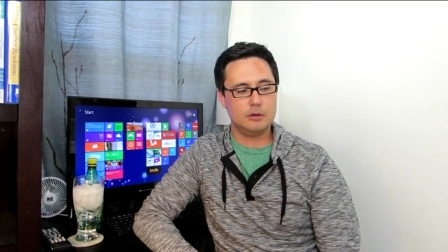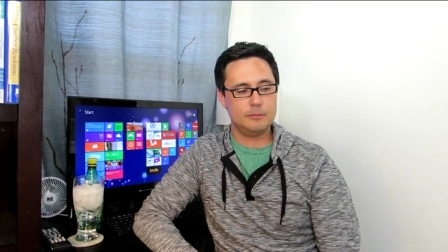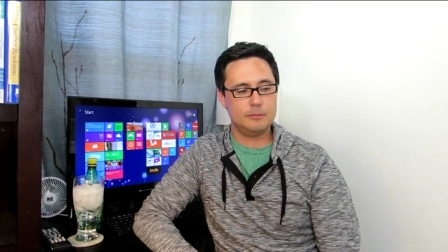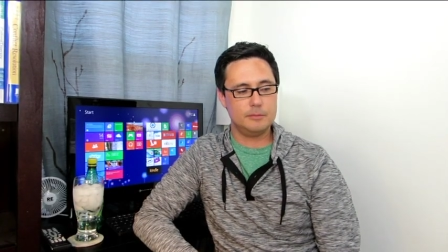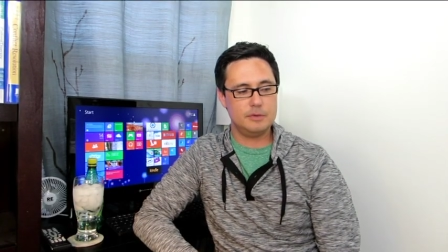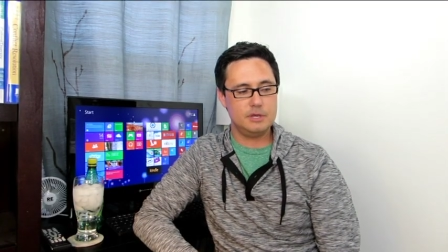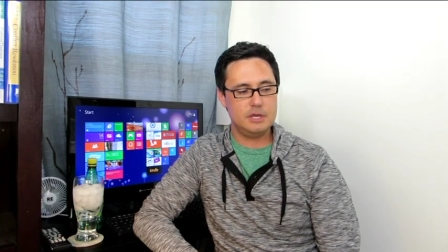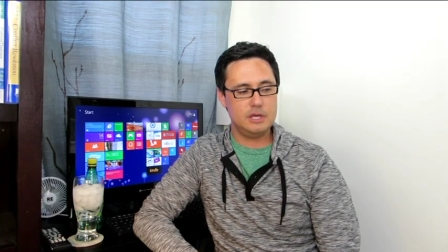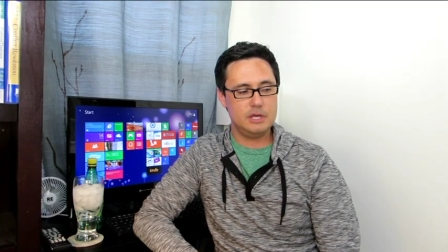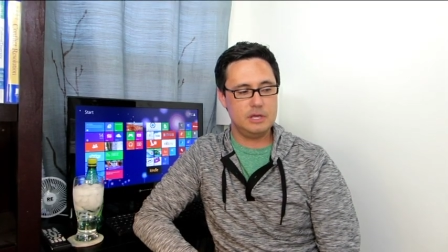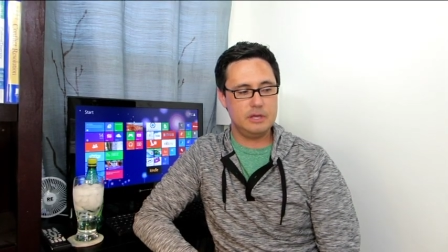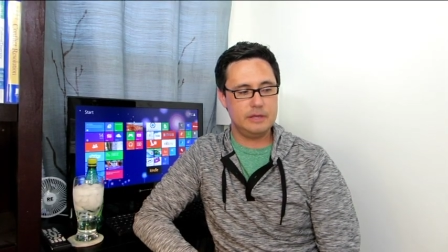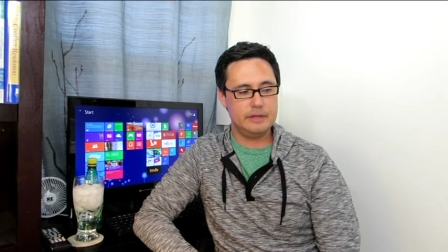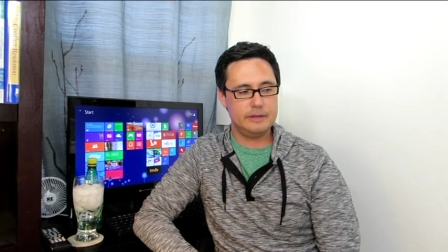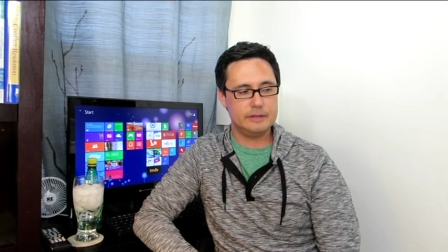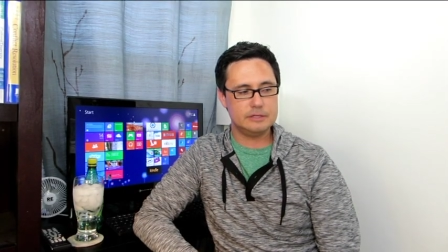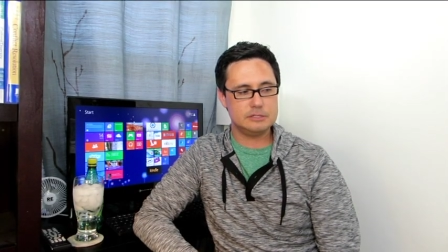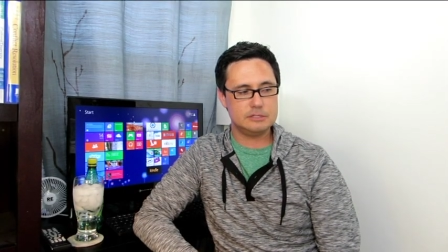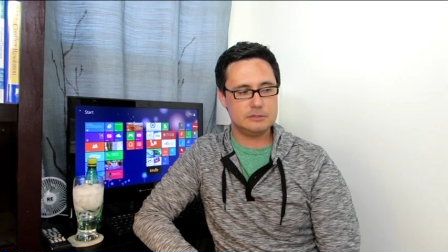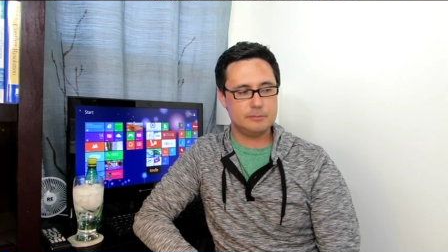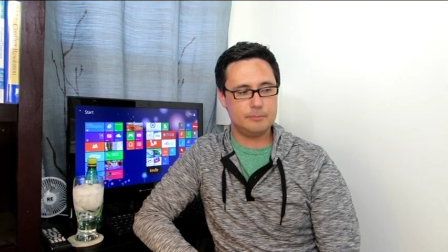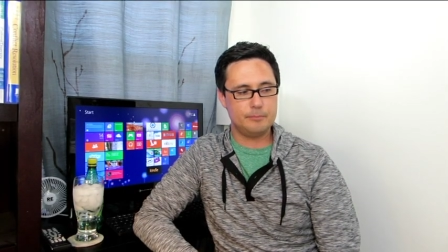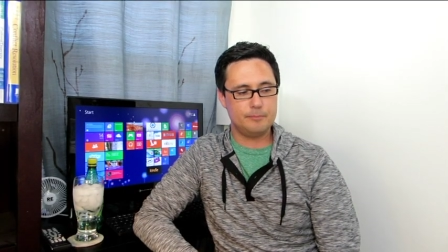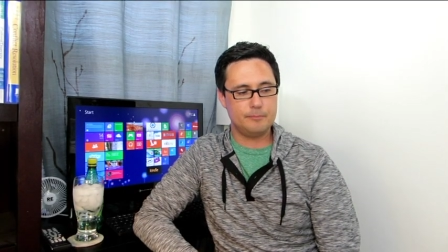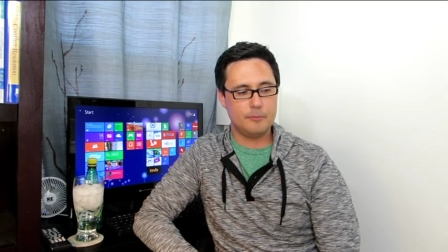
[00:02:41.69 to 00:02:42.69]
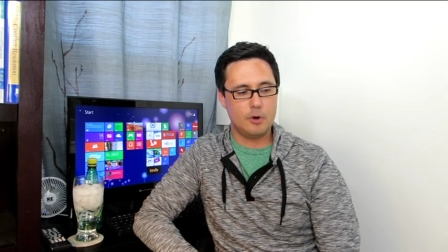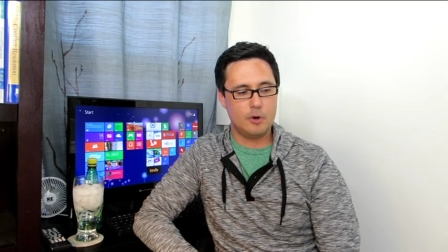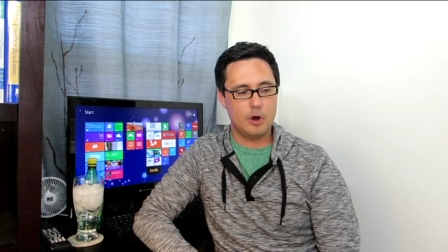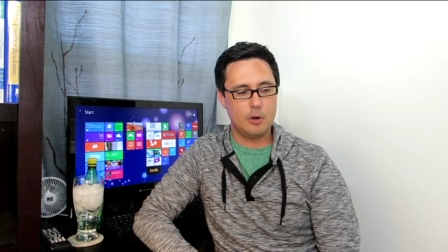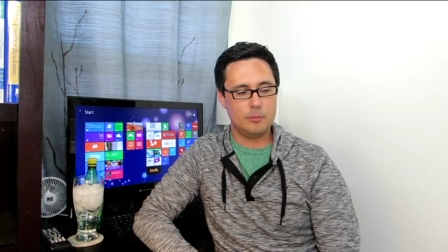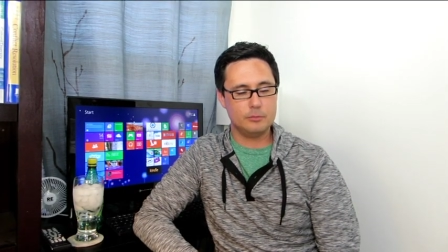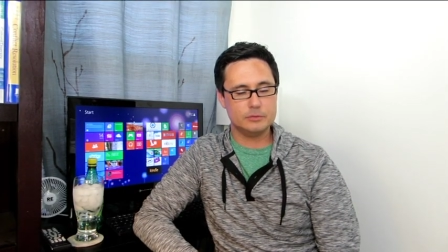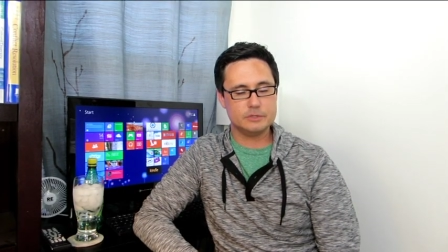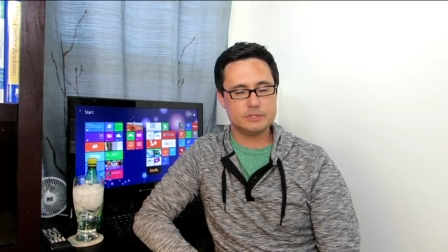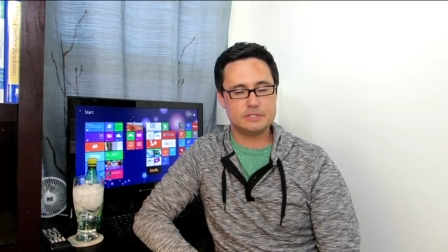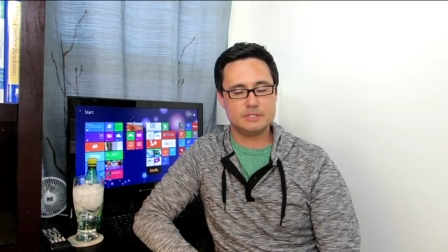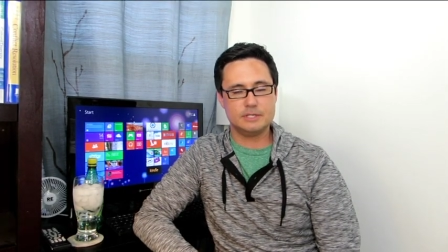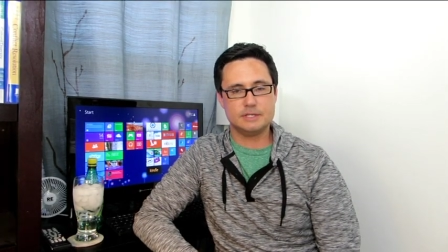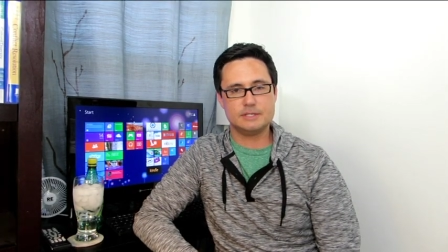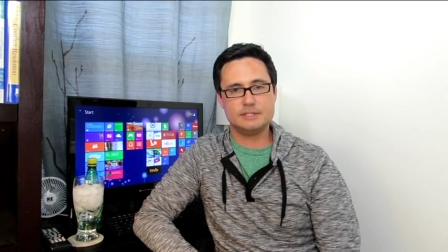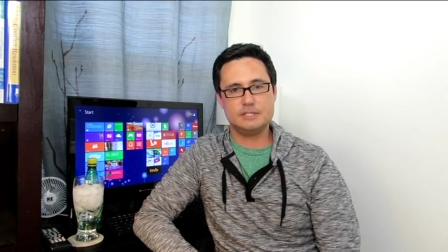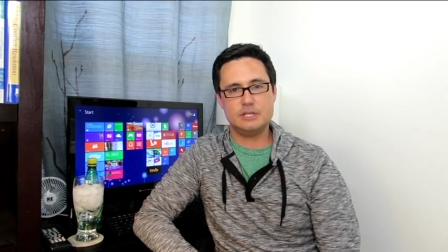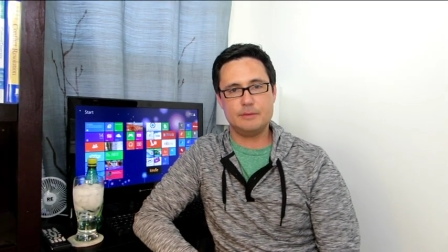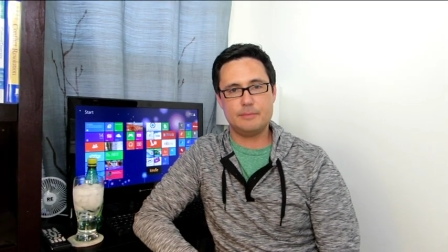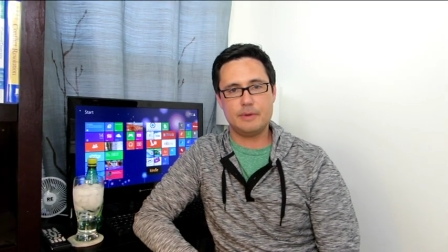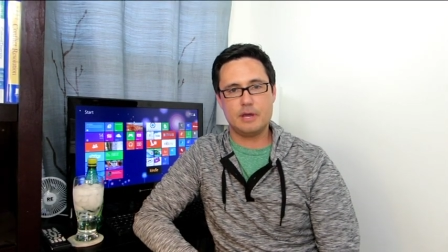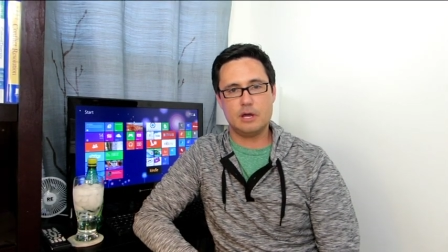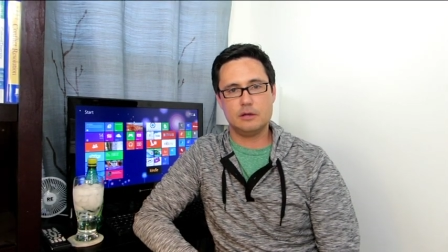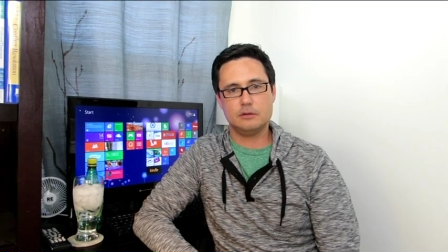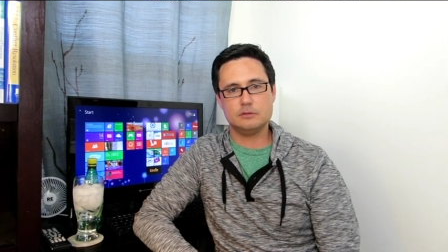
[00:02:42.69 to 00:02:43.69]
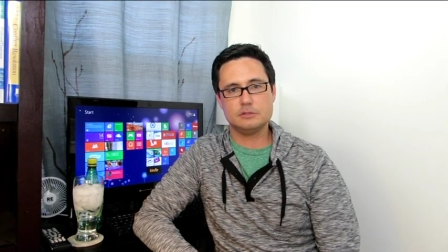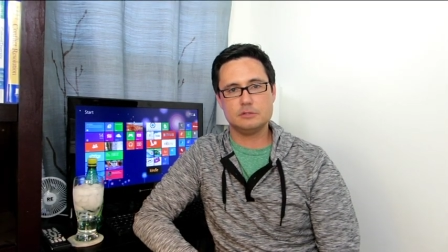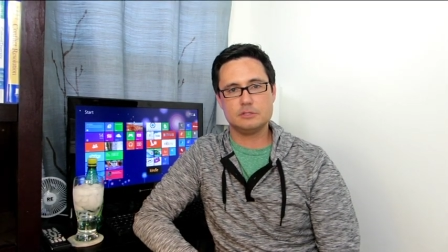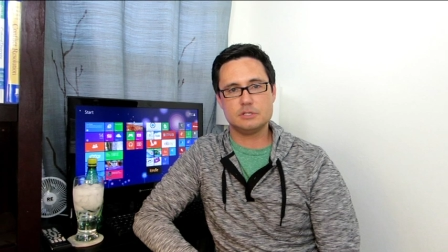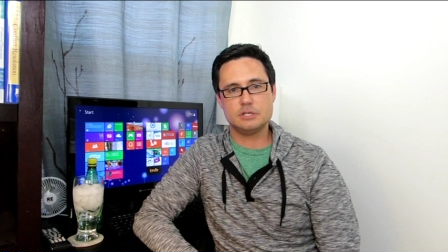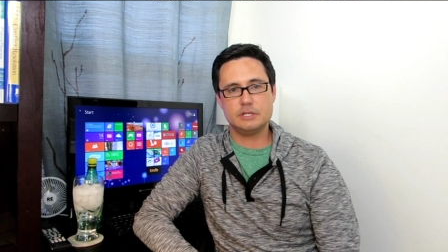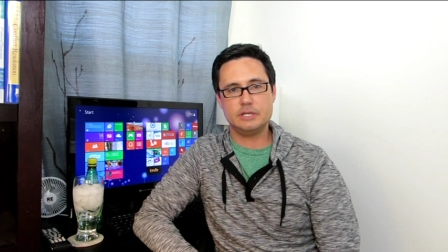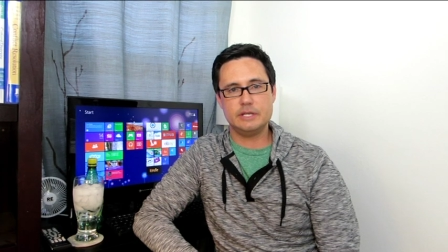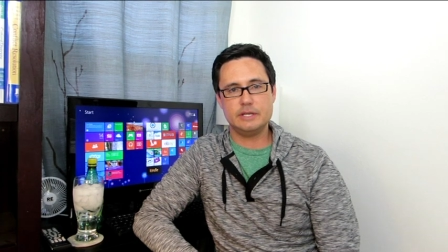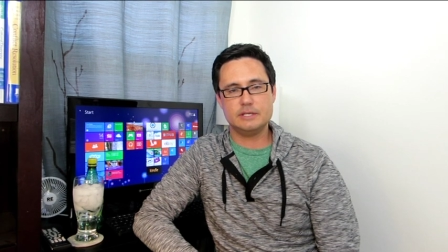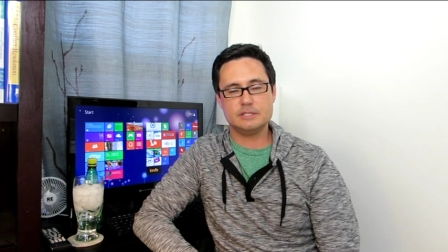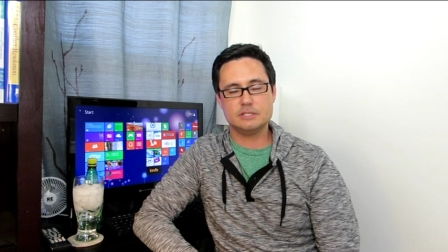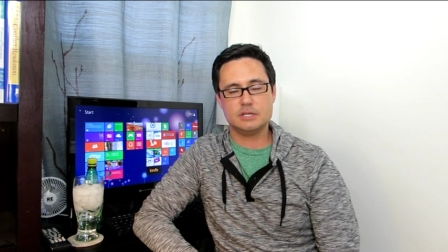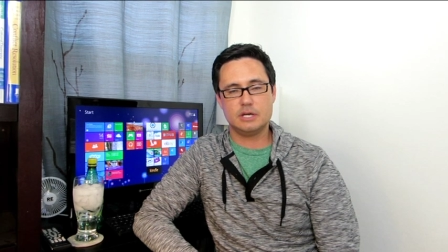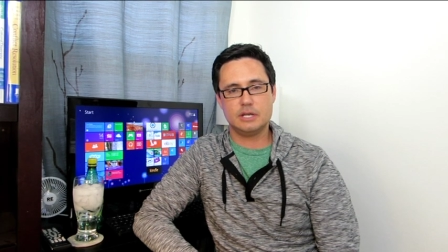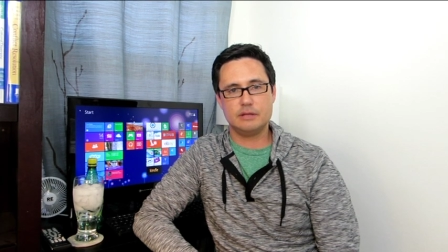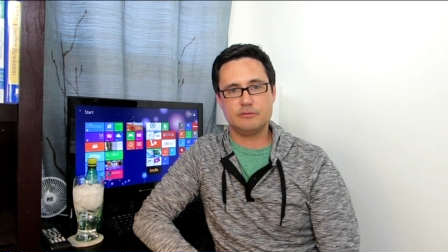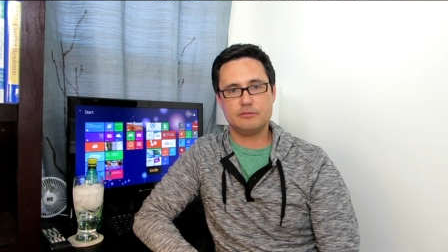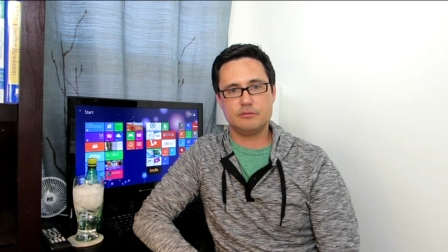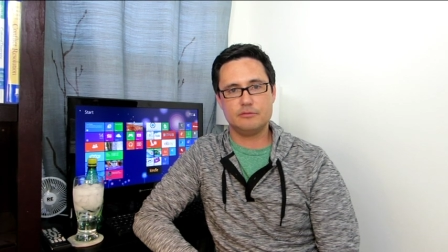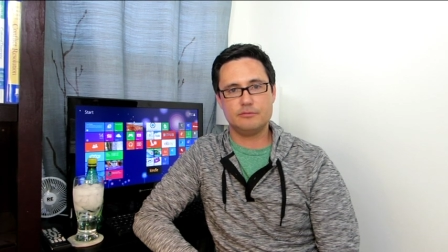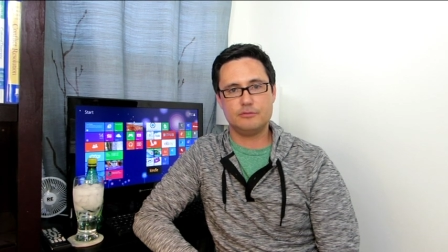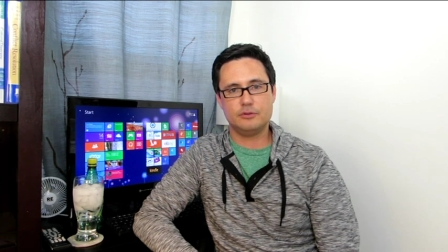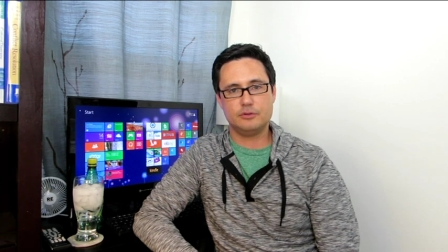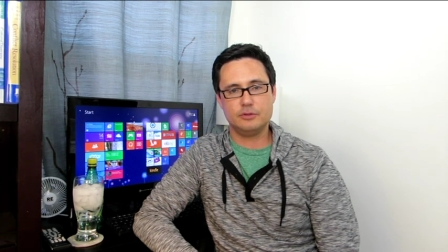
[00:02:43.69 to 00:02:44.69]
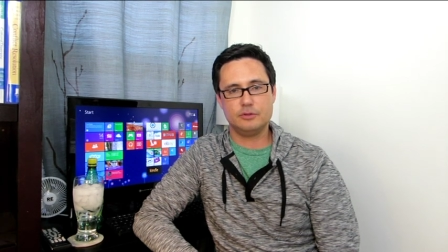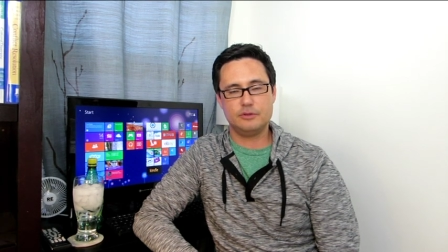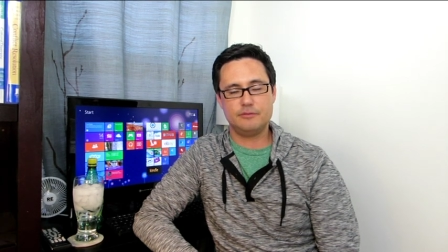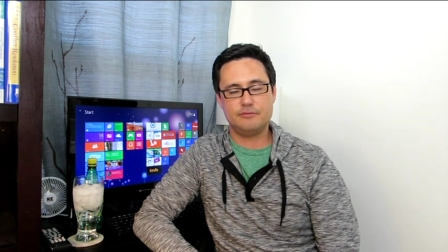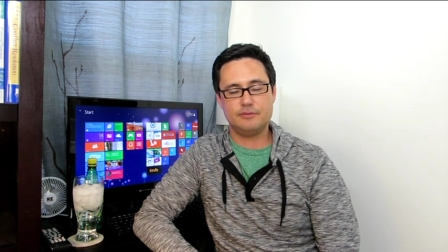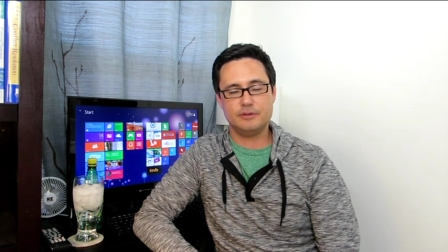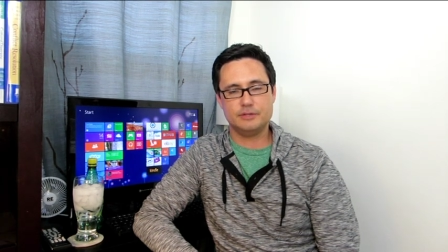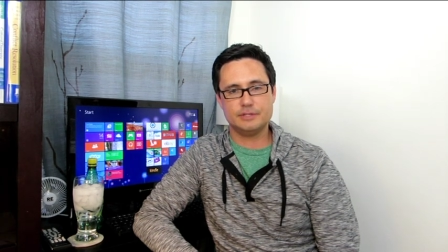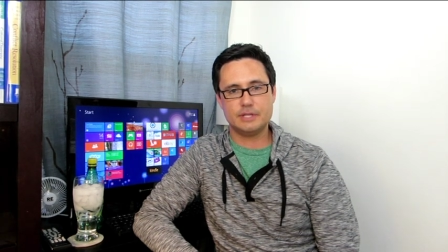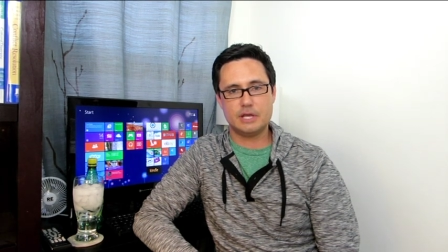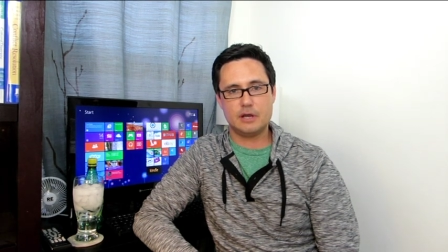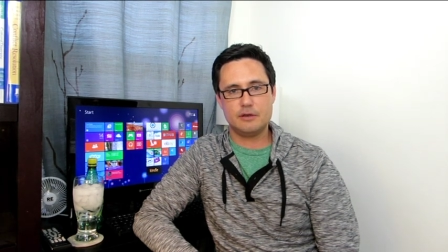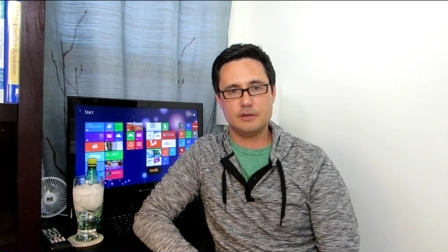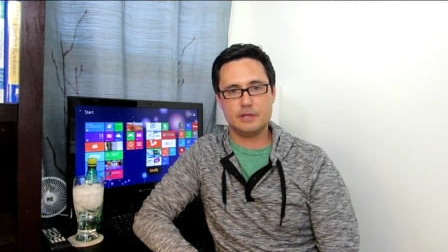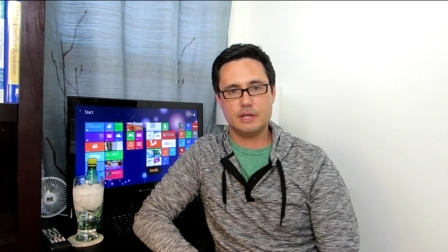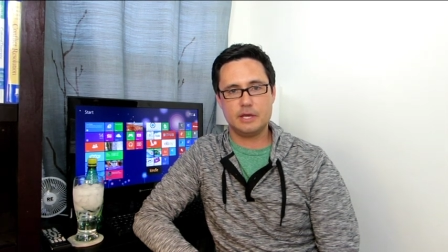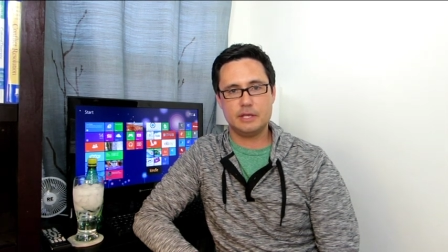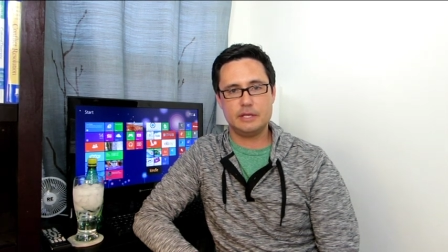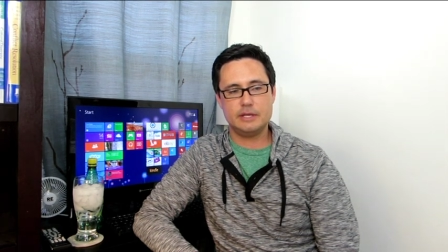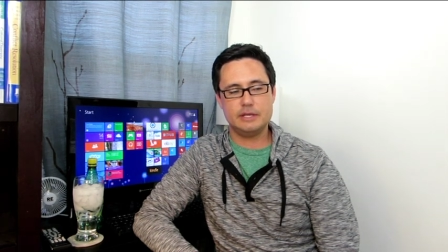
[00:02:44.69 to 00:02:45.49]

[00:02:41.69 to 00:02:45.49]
He is almost 60 pounds, and he's not even fully filled out yet.